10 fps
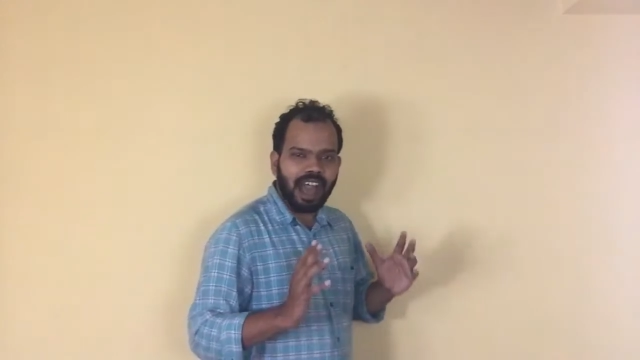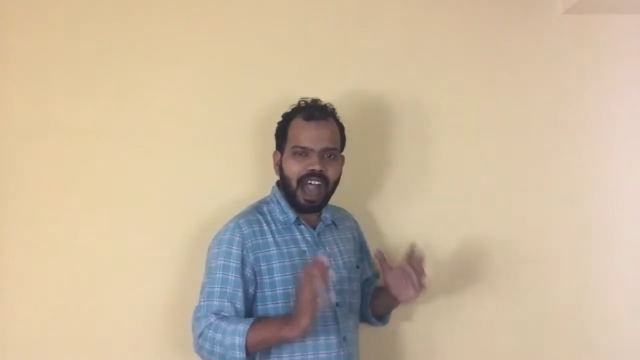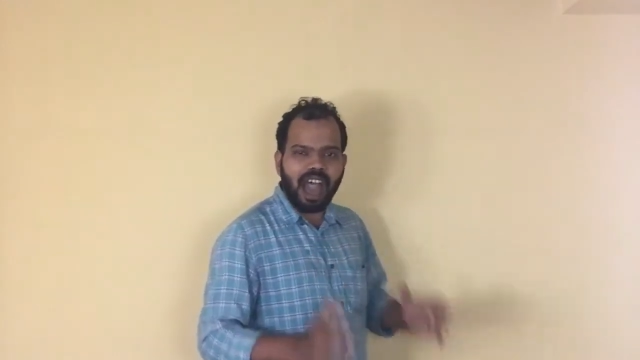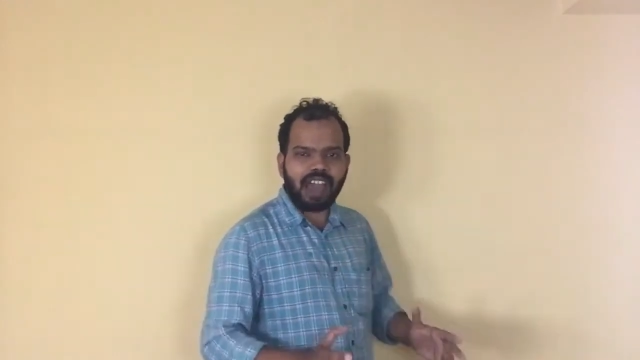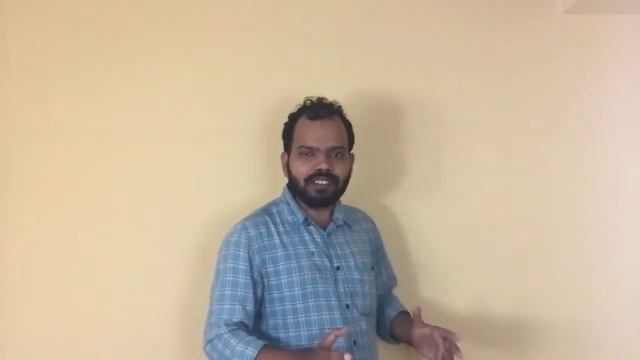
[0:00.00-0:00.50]

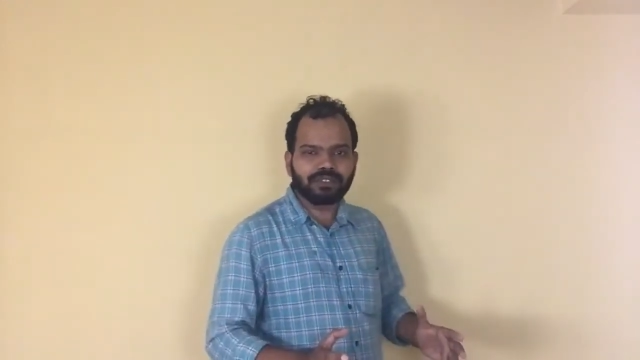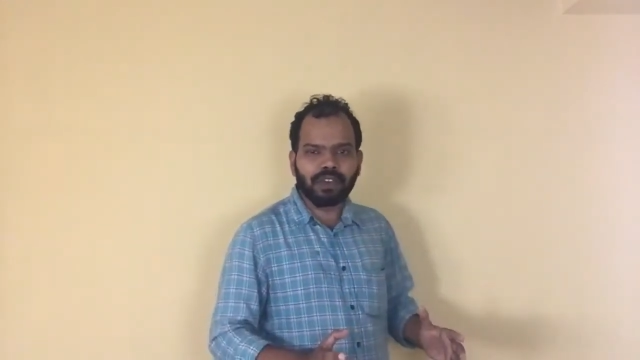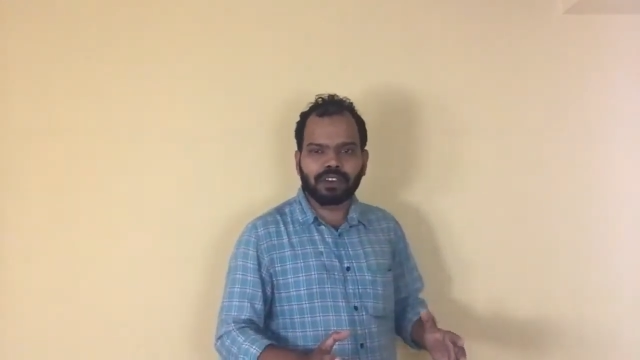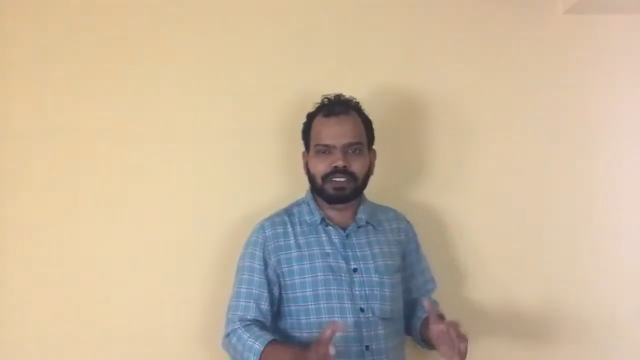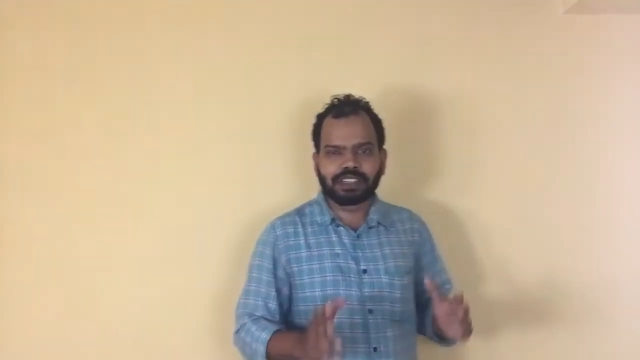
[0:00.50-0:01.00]
R
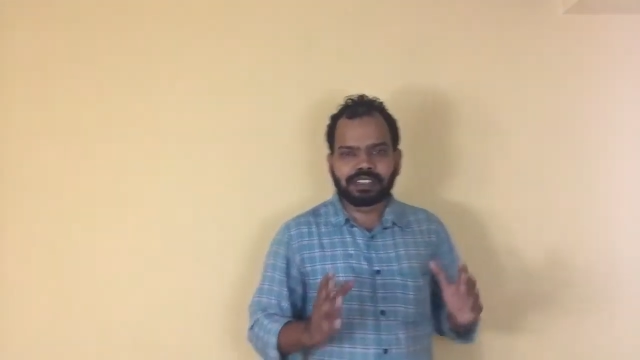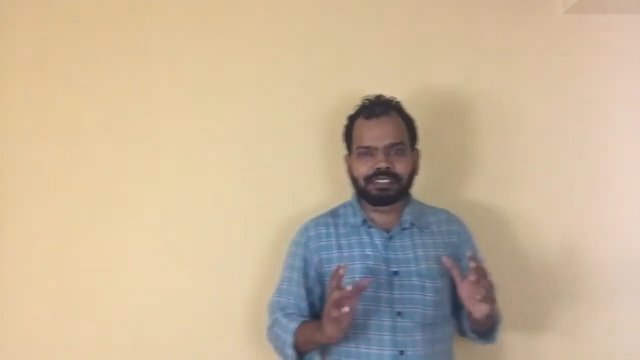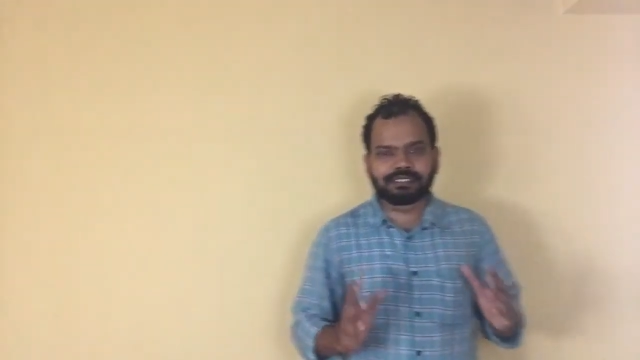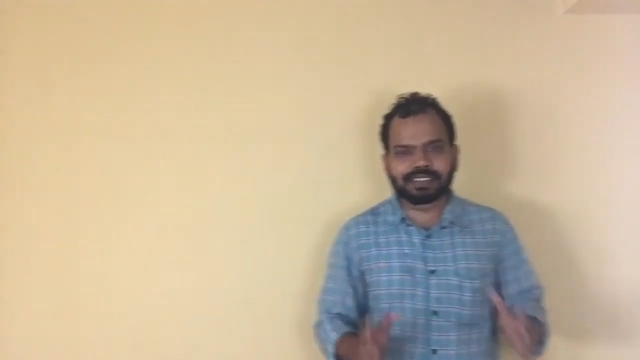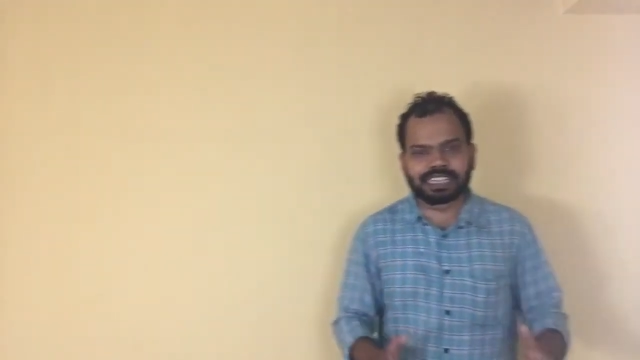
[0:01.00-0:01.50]
for
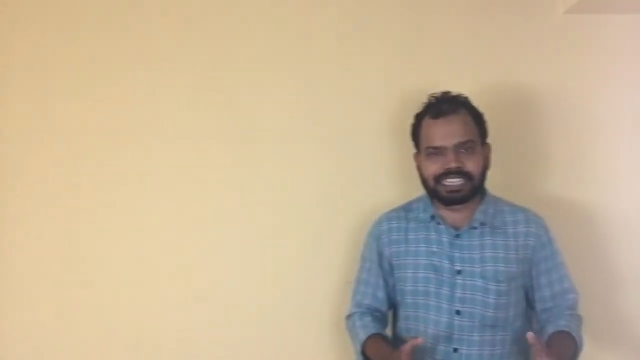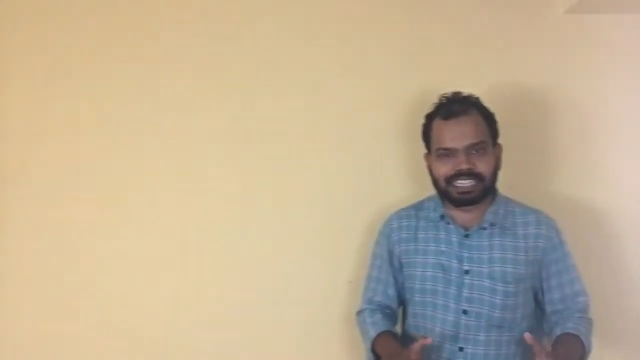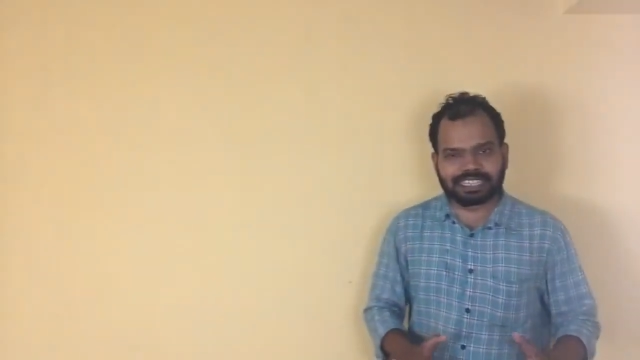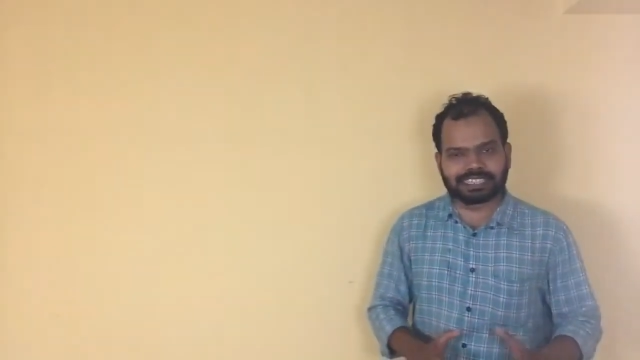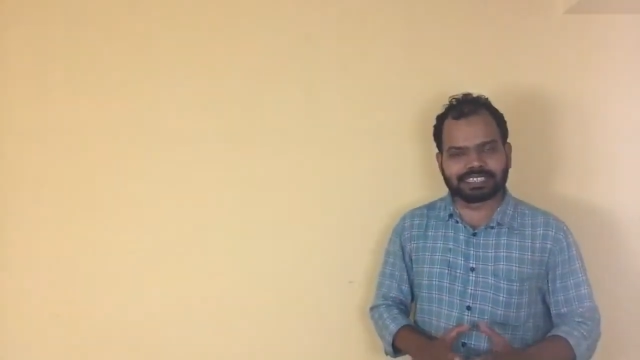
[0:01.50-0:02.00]

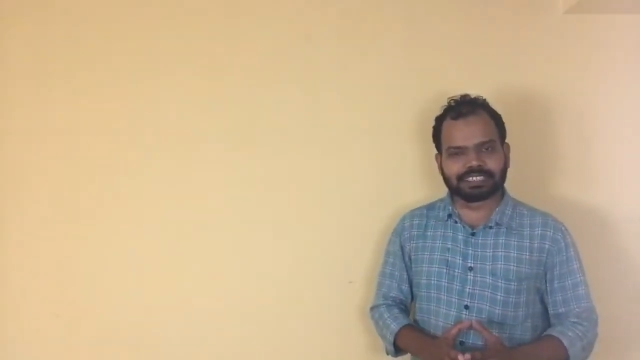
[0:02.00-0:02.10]
read.